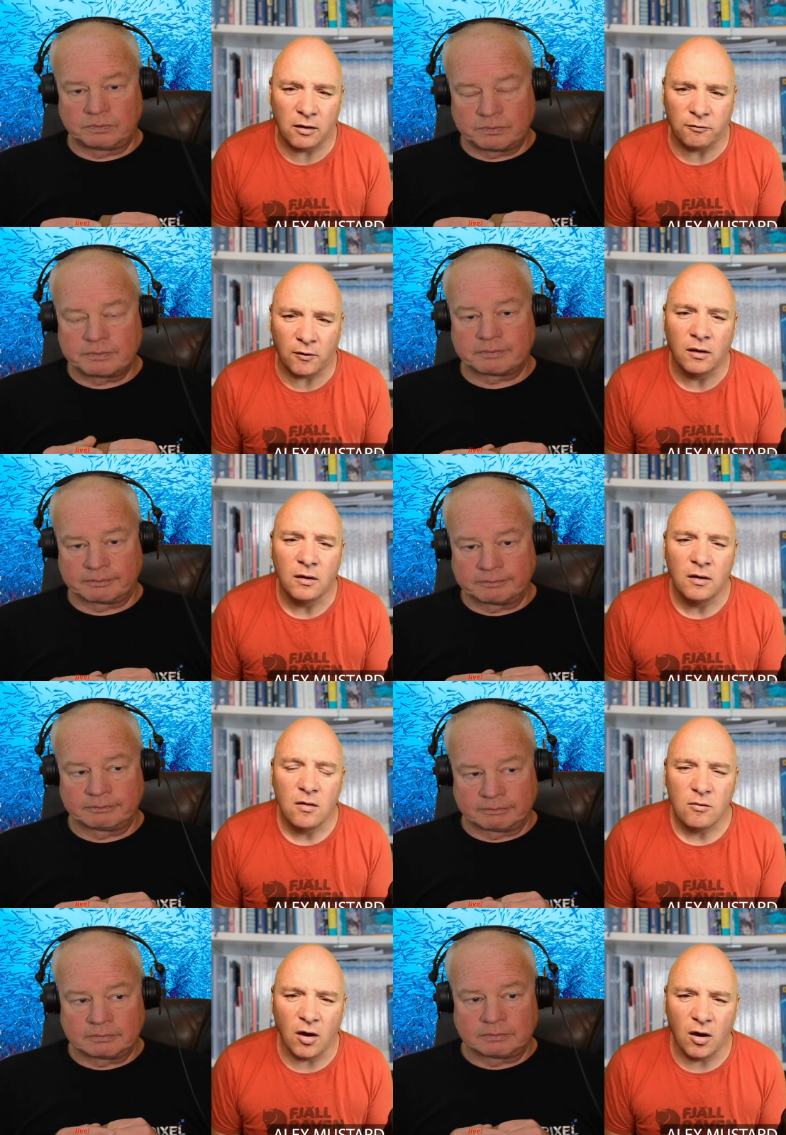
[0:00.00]
Speaker 1: for
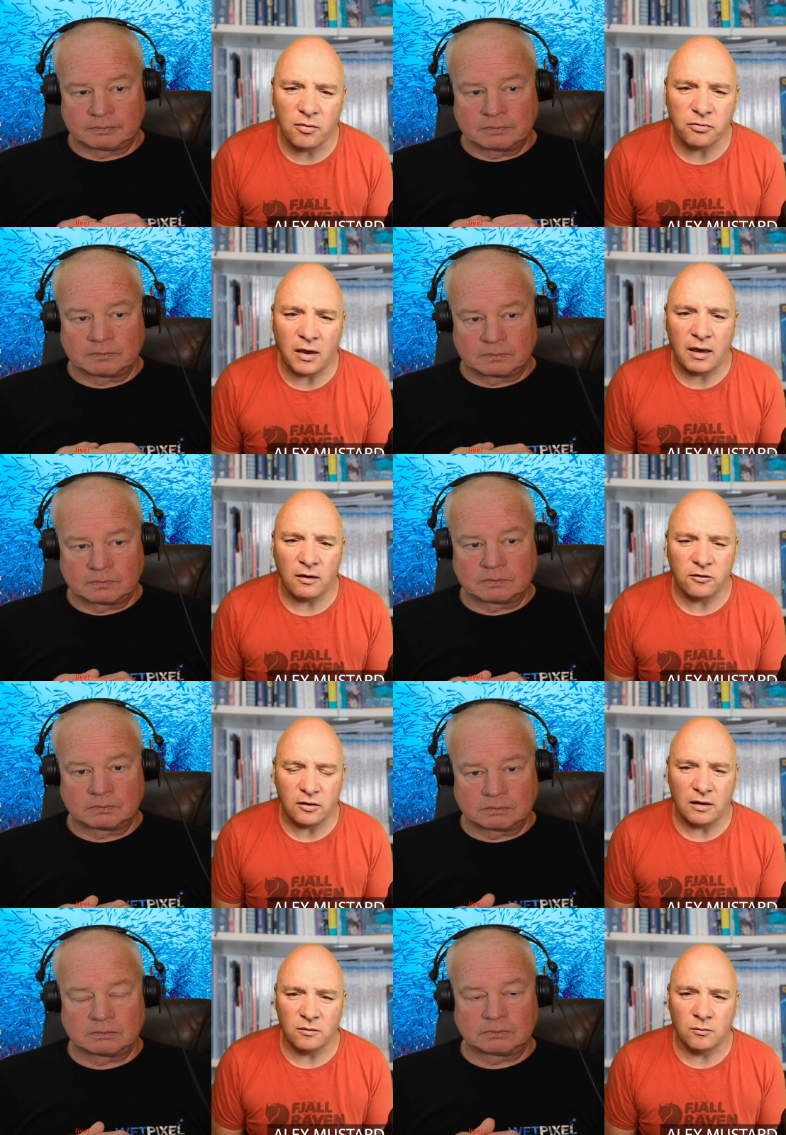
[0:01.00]
for Earth Day, I
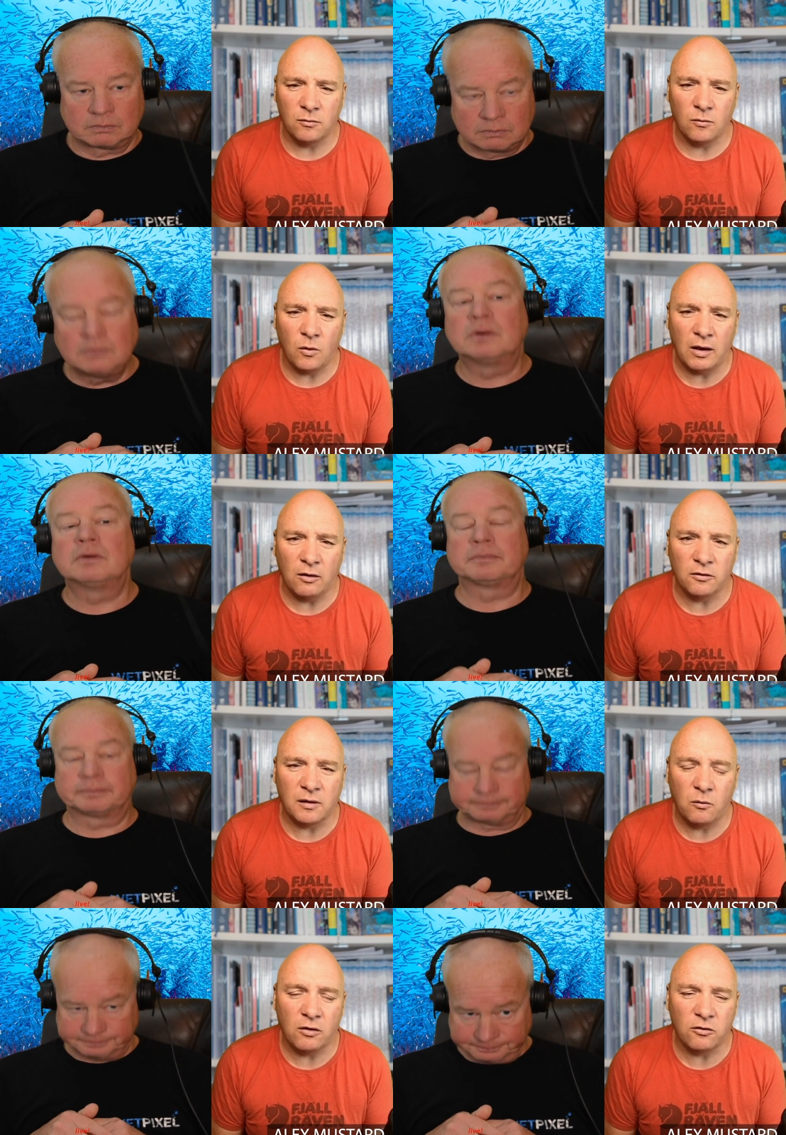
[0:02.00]
shared some whales and
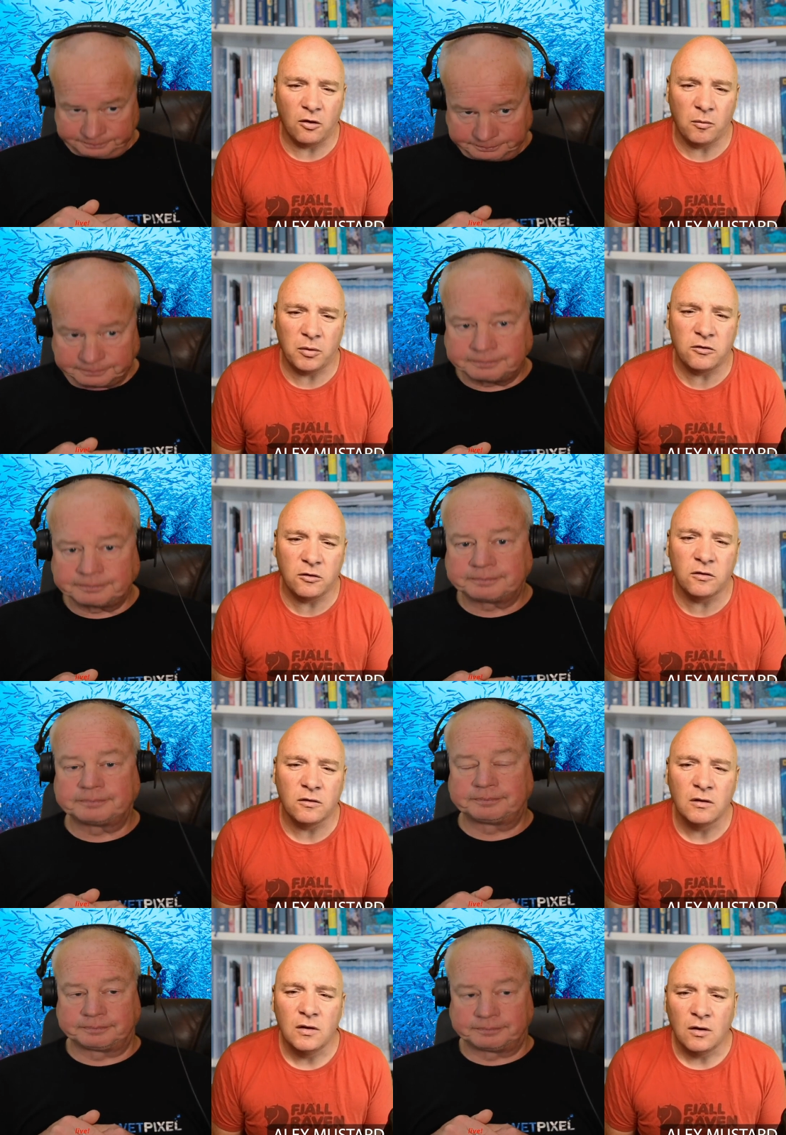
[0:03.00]
whale shark pictures
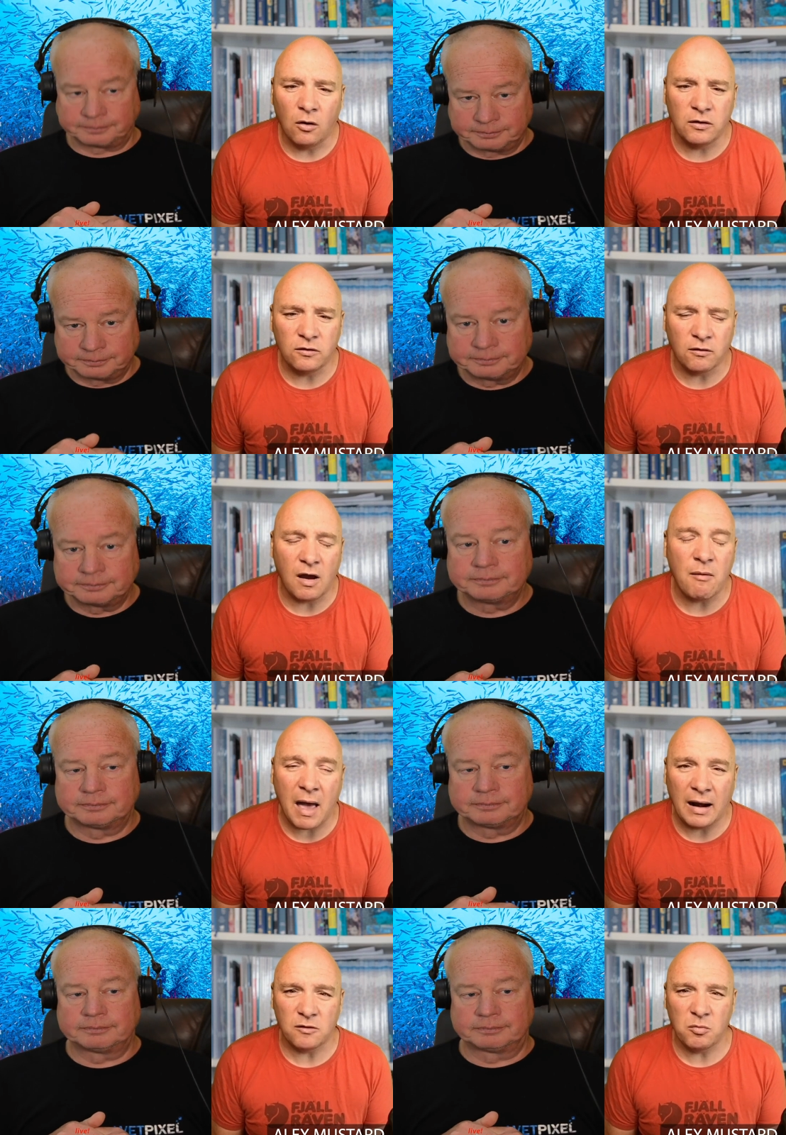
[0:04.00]
on Instagram.
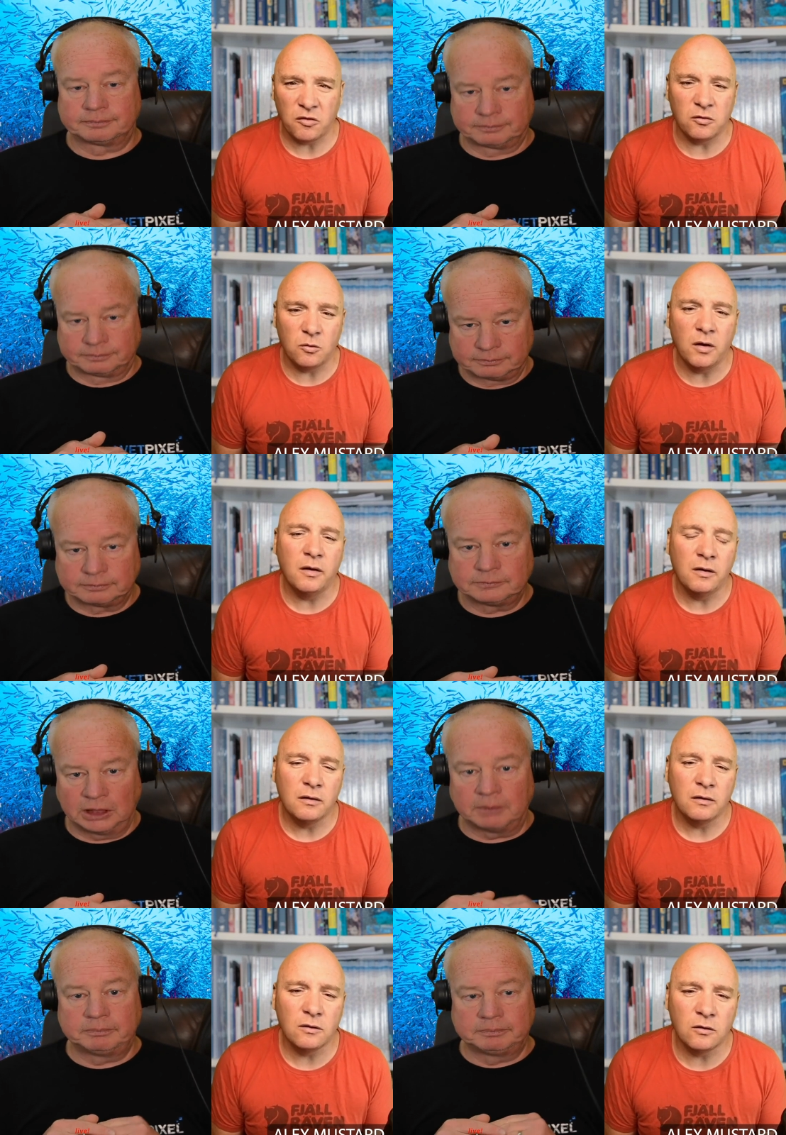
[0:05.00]
Alex Mustard one.
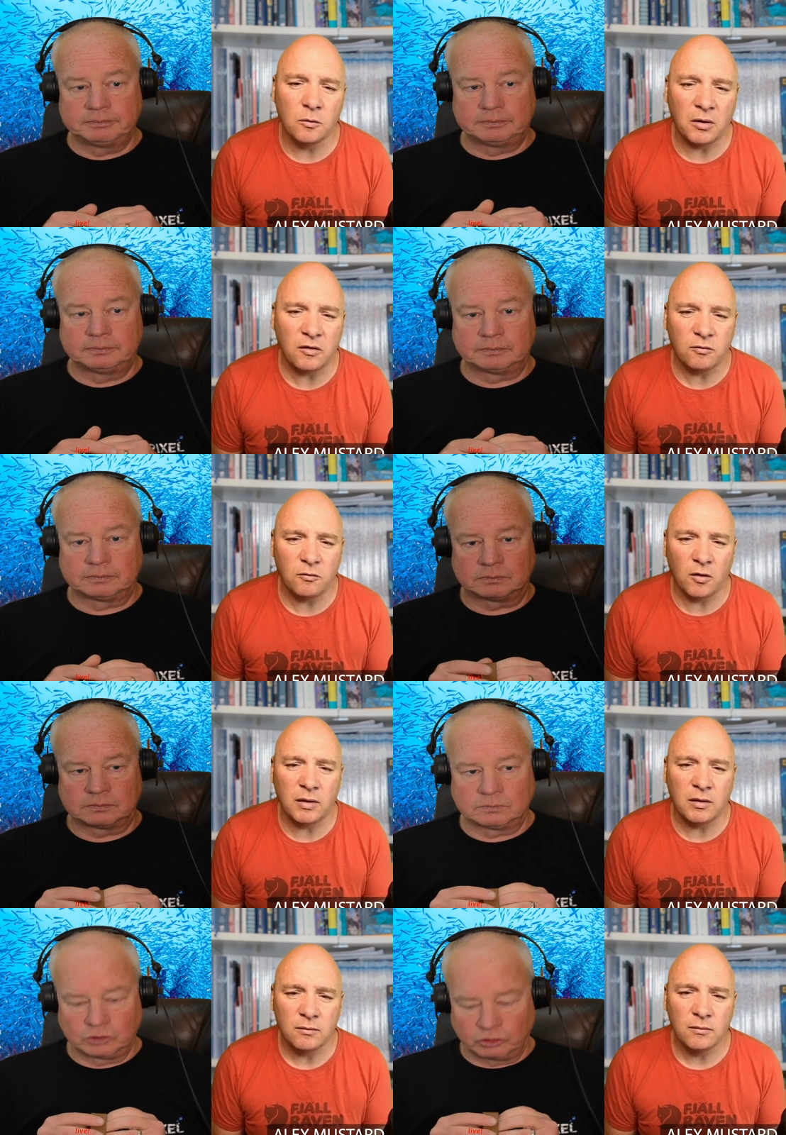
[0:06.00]
Speaker 2: Good place to follow me.
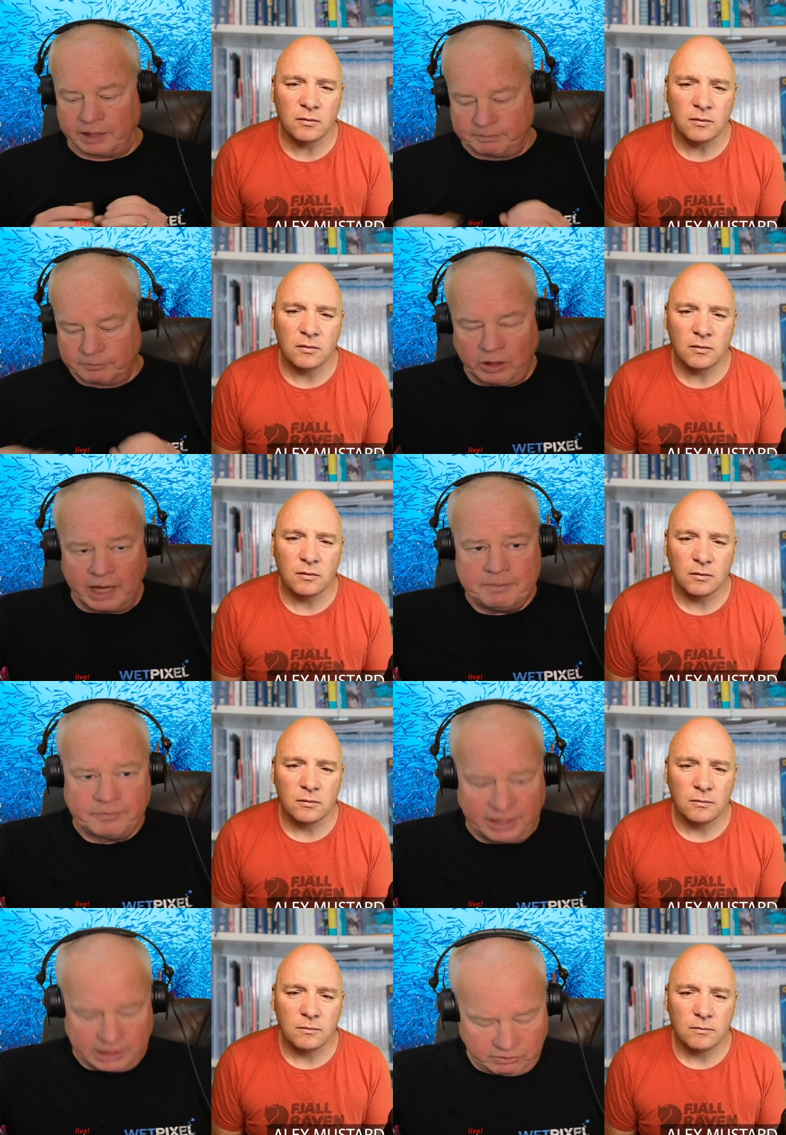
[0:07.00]
Great.
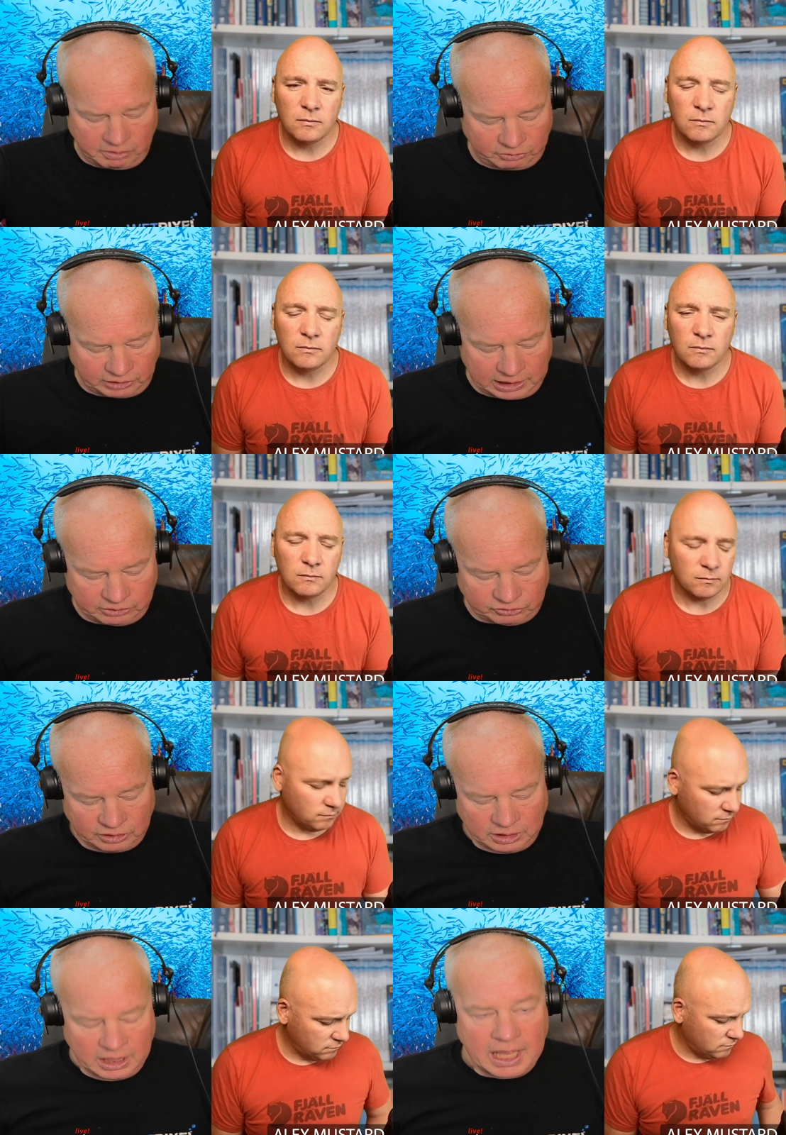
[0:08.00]
Okay. Thank you very much,
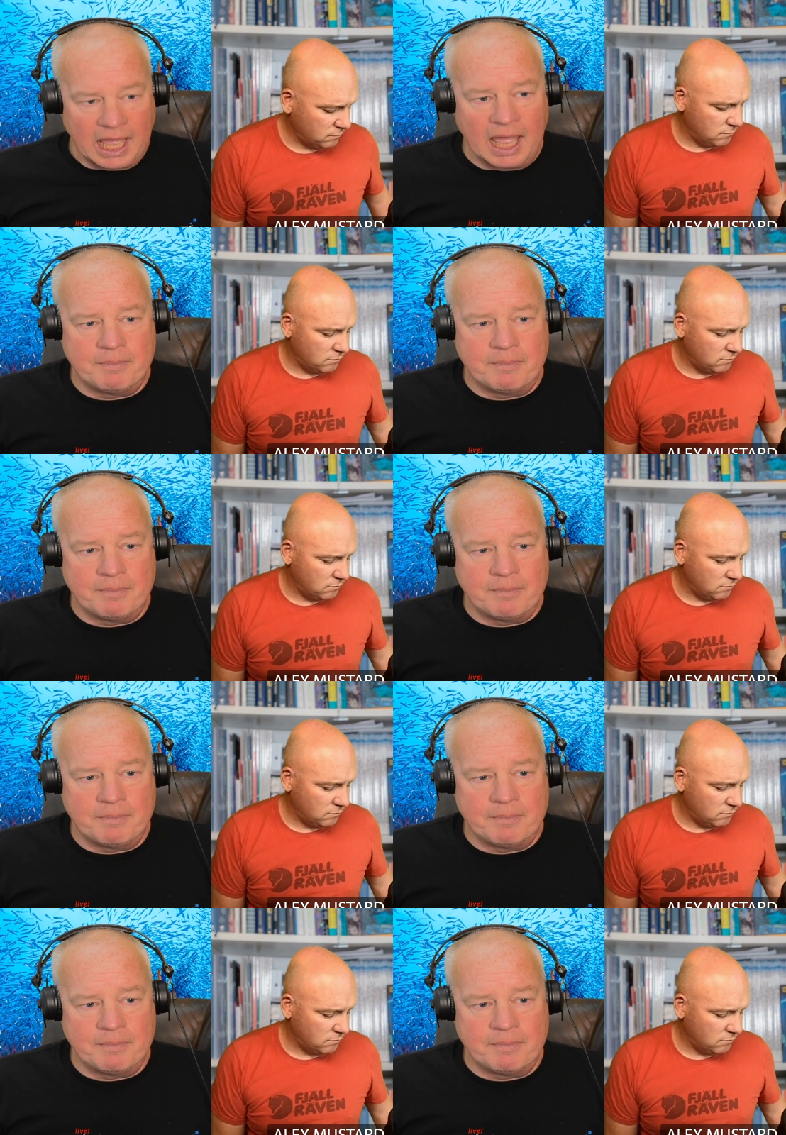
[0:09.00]
Alex.